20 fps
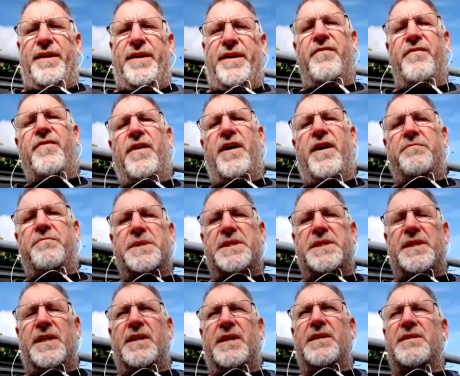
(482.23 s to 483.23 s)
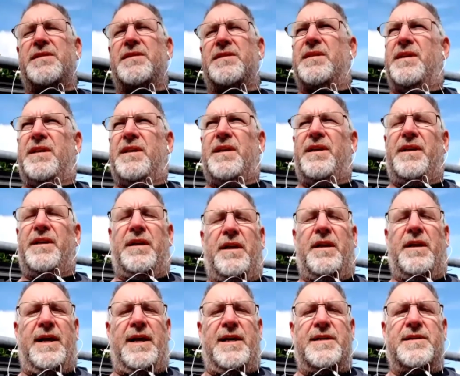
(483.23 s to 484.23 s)
and five percent in
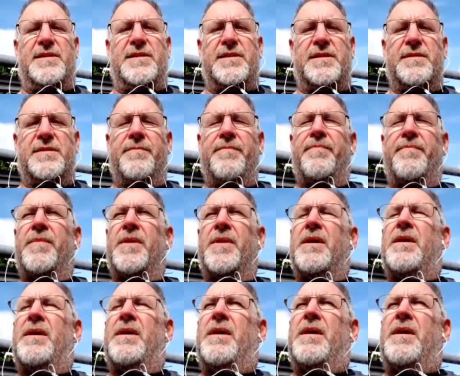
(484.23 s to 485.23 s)
class. I see.